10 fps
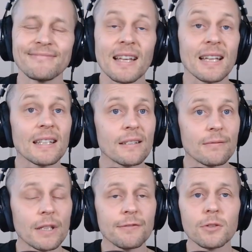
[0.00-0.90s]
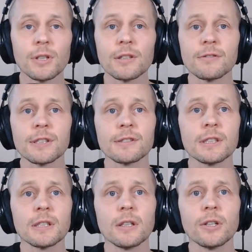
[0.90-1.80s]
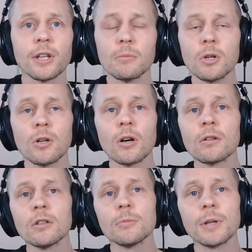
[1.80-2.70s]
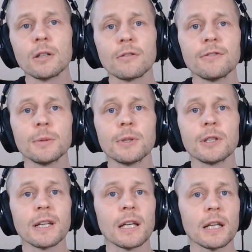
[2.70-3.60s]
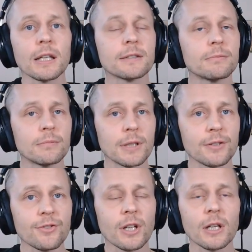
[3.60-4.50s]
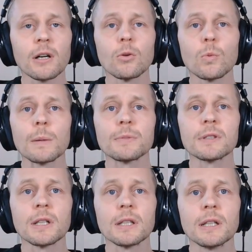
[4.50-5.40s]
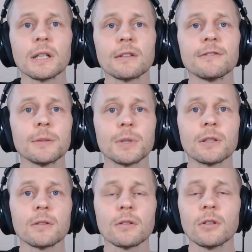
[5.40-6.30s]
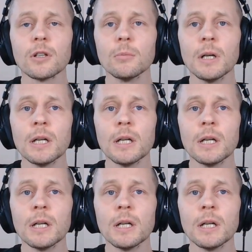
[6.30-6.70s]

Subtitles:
And if you're interested in learning more about Fibion Helix, please check our website at fibion.com.